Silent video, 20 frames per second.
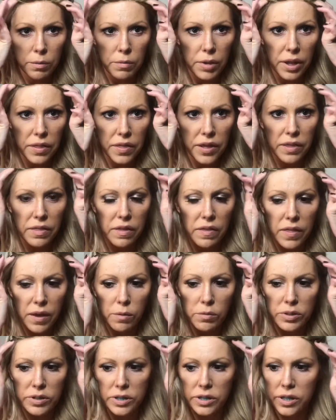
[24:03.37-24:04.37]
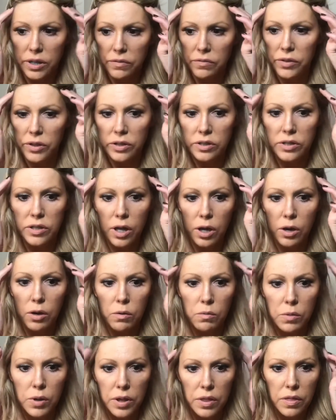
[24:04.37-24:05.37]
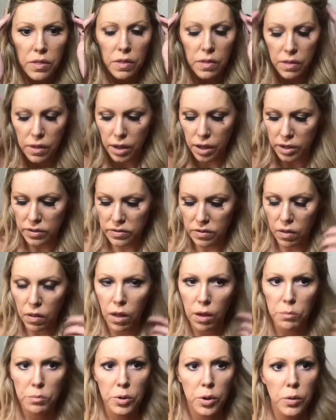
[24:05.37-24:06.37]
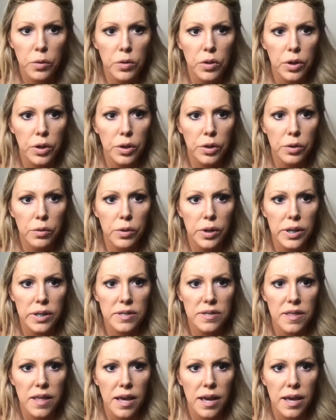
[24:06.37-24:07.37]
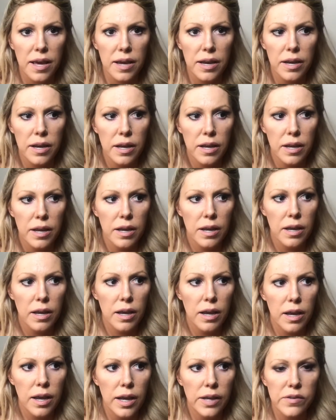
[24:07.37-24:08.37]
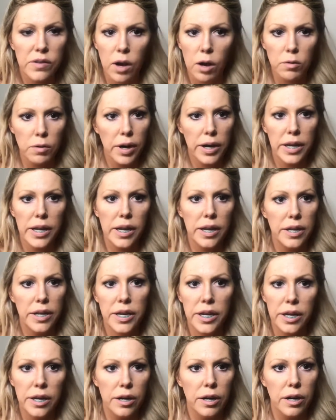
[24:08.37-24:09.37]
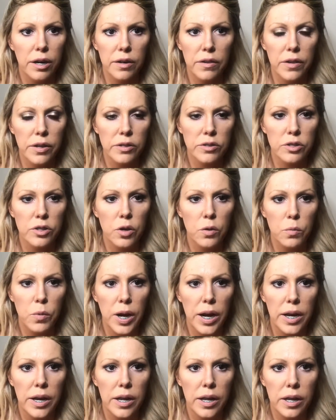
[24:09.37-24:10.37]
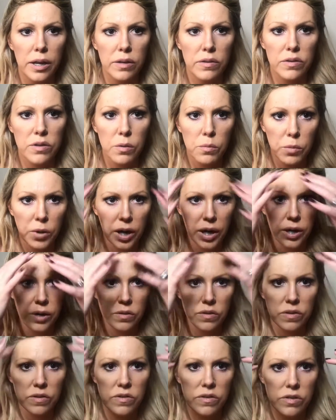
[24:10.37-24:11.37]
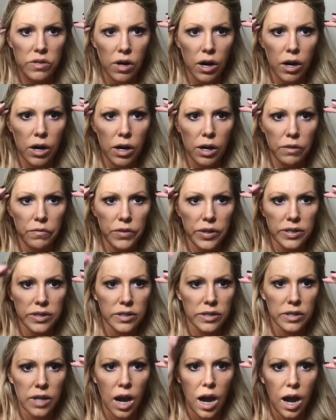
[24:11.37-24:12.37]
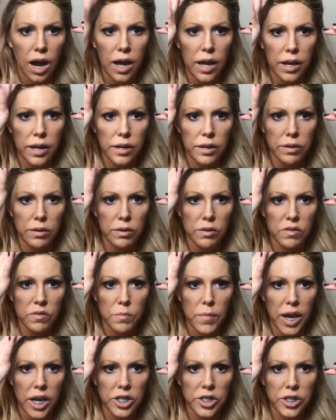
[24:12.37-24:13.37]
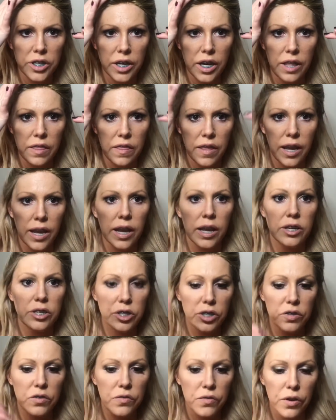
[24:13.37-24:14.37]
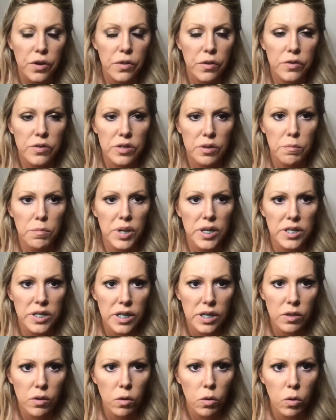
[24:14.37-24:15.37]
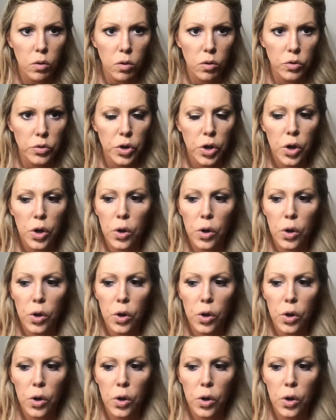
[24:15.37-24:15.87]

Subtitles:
I think that was the difference though with the Salon Pro Glue, is that it's already adhered. There's no waiting. So when I use a scarf, it's not smashing anything. It's just further cementing the hold.